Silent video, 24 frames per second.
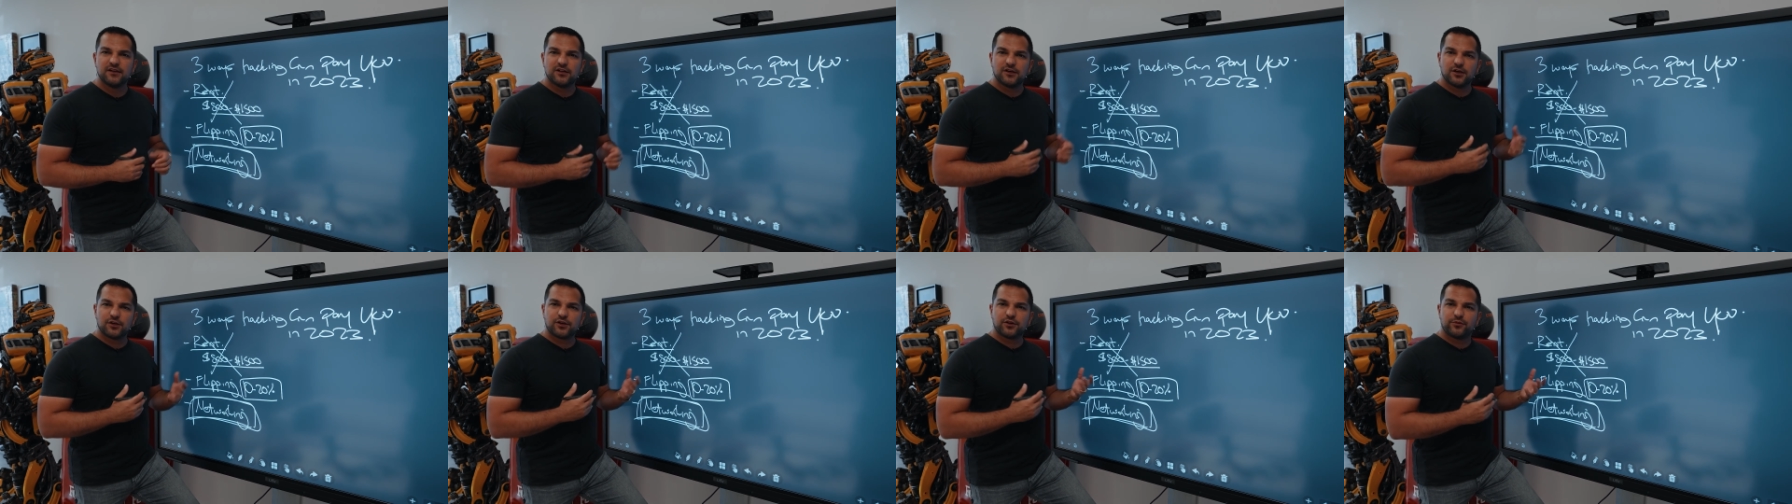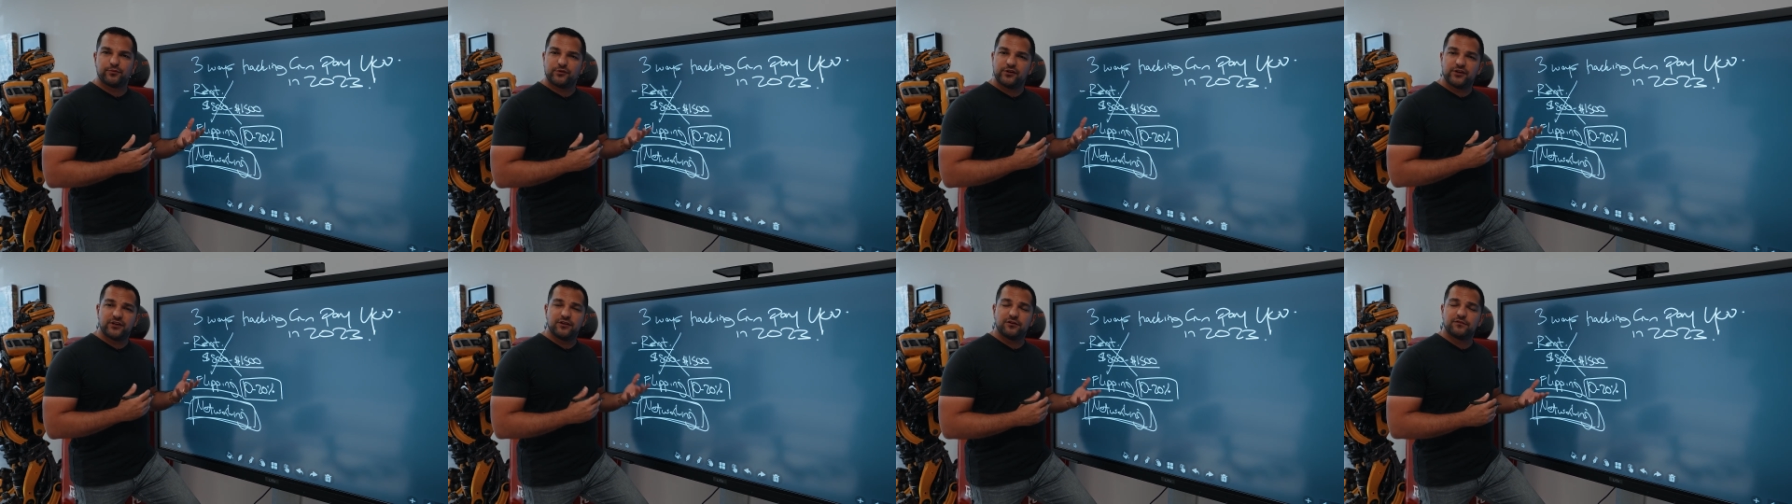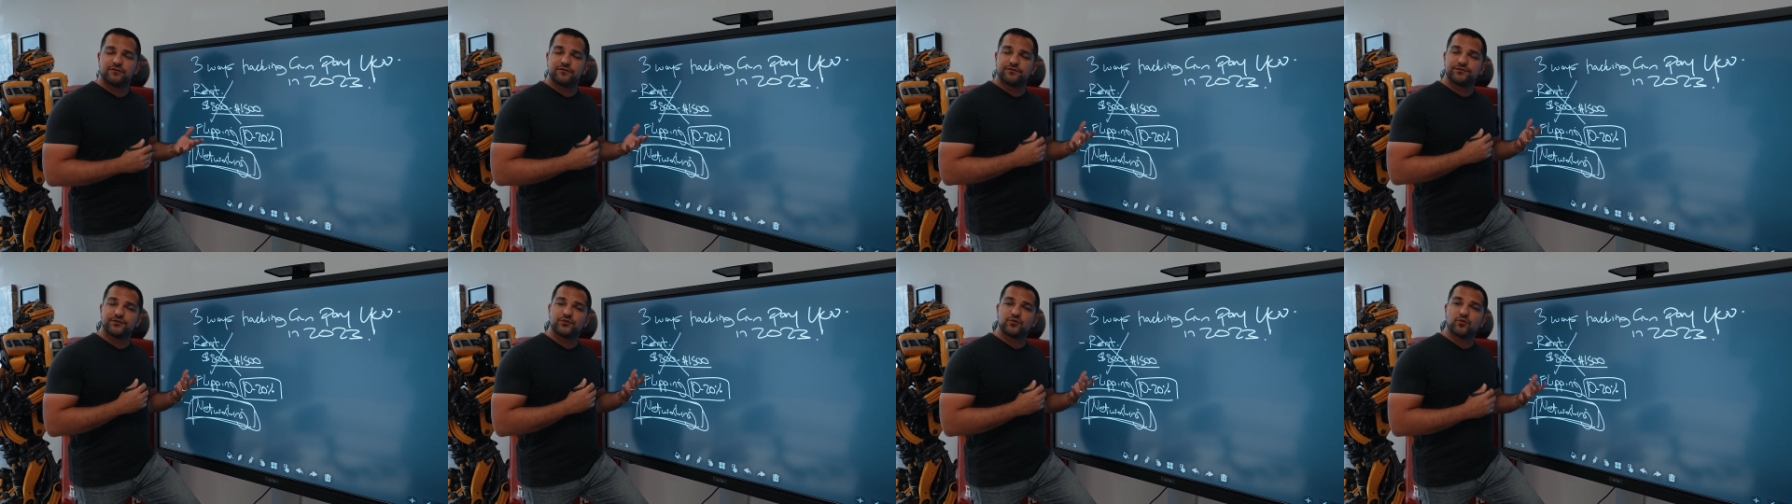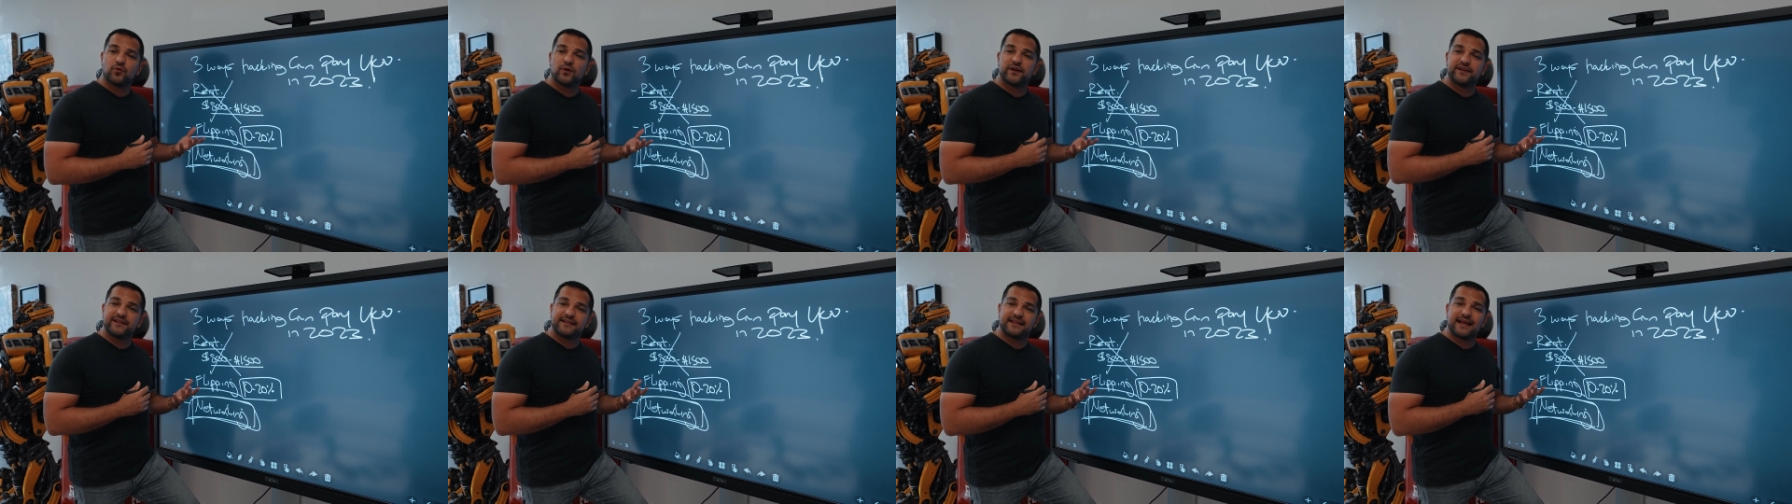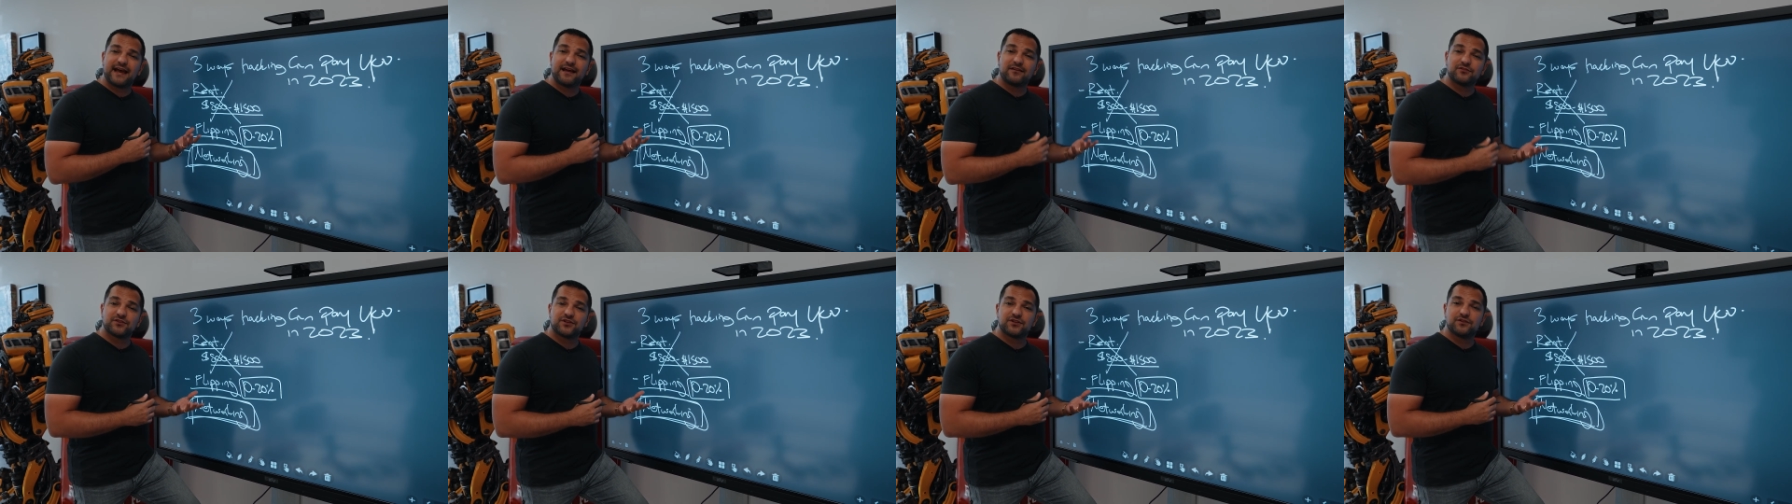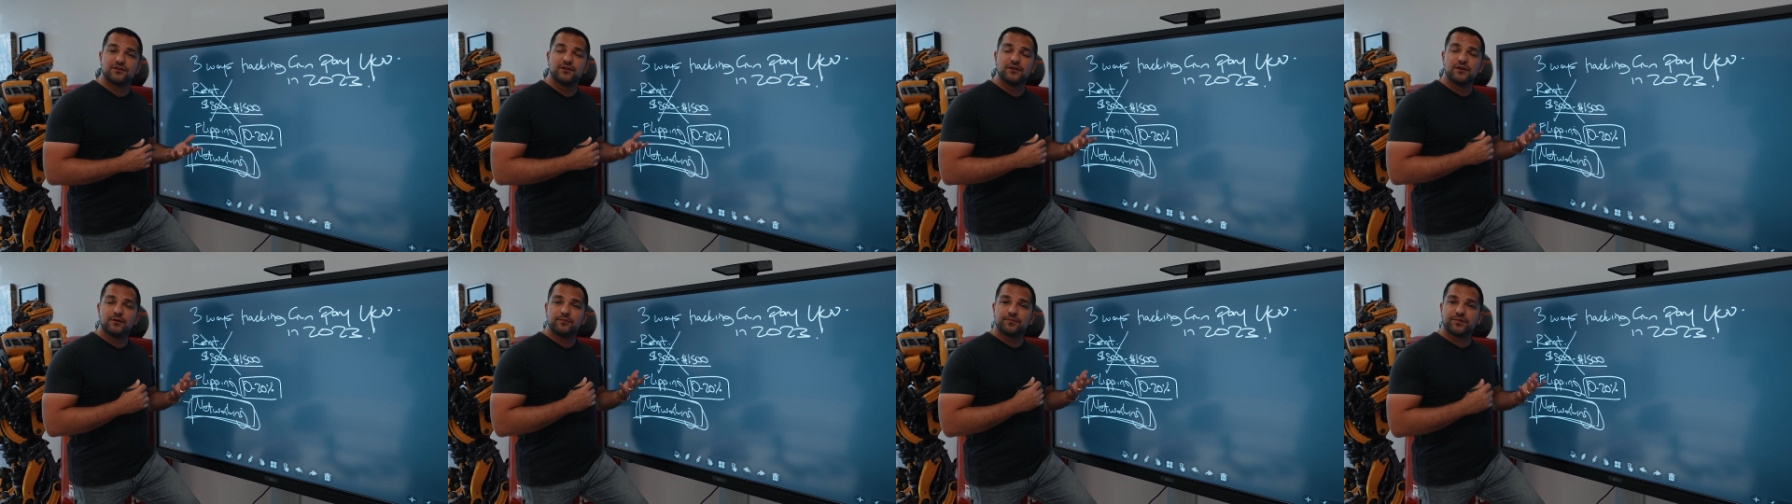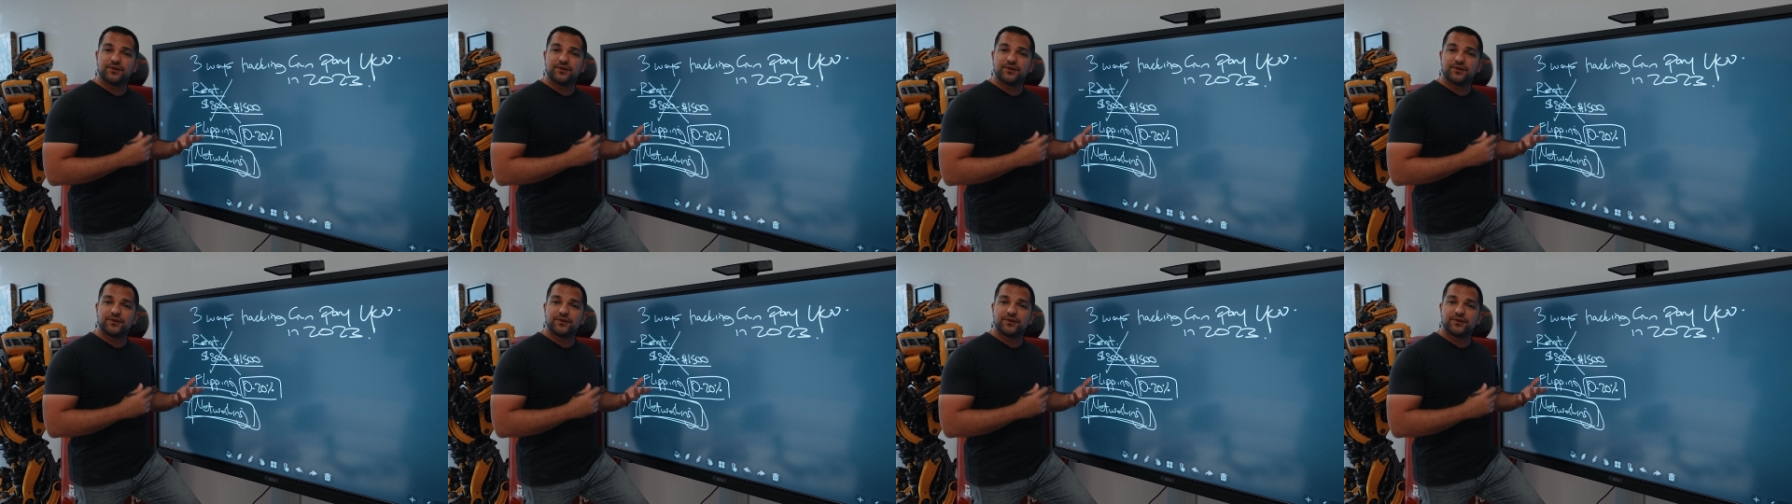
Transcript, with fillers: a community of over twenty thousand